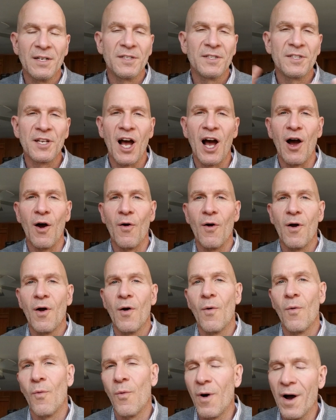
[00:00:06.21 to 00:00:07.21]
So,
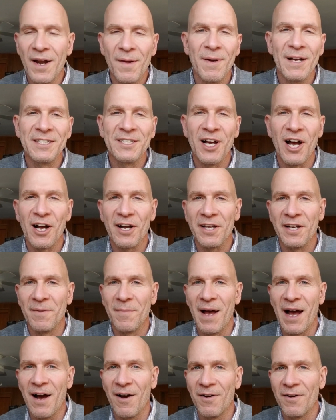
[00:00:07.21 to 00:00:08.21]
what am I talking
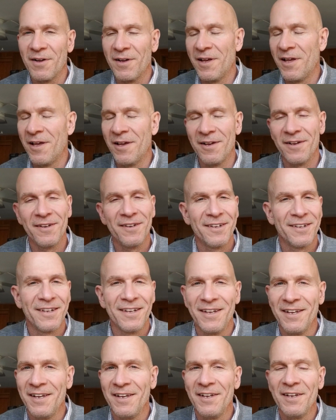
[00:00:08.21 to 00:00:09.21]
about?
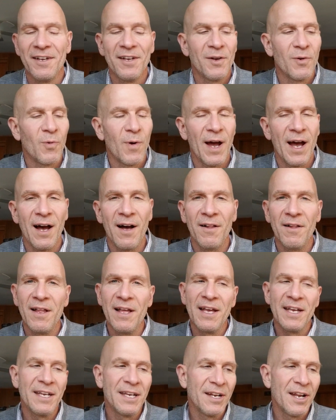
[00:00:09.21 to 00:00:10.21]
Well,
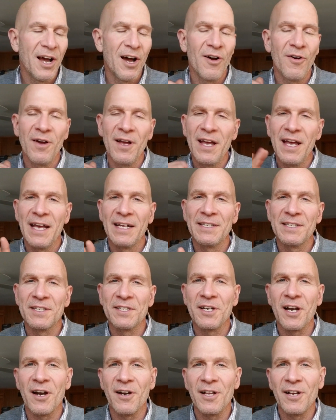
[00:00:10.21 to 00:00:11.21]
it
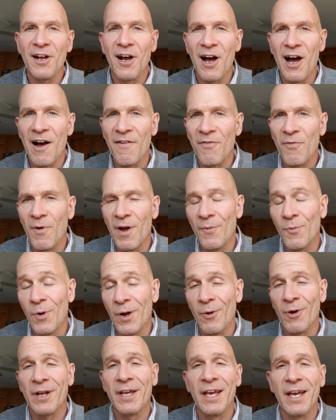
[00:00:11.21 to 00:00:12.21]
started off when we
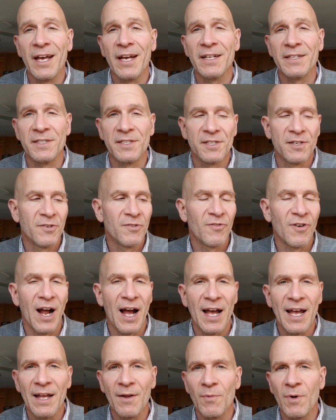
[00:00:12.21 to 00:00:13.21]
were kids,
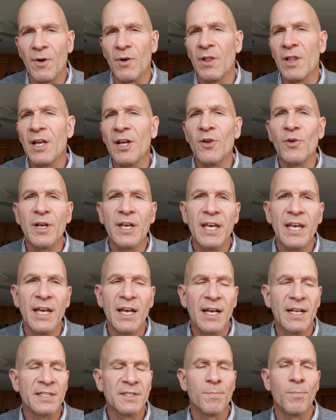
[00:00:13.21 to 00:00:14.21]
right? We were little
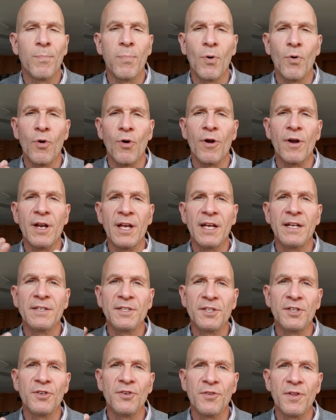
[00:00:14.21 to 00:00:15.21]
kids born
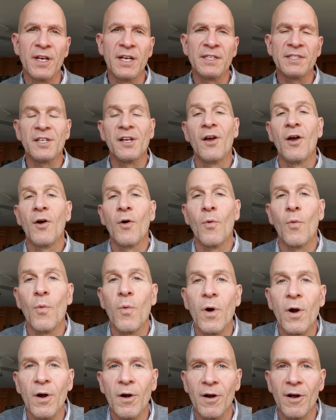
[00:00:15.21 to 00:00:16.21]
into this
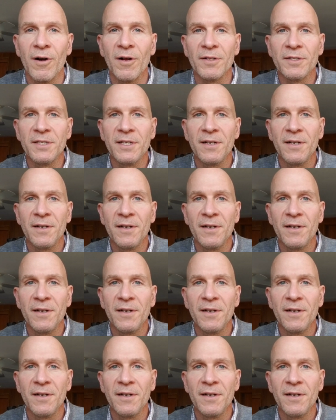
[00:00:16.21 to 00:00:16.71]
world.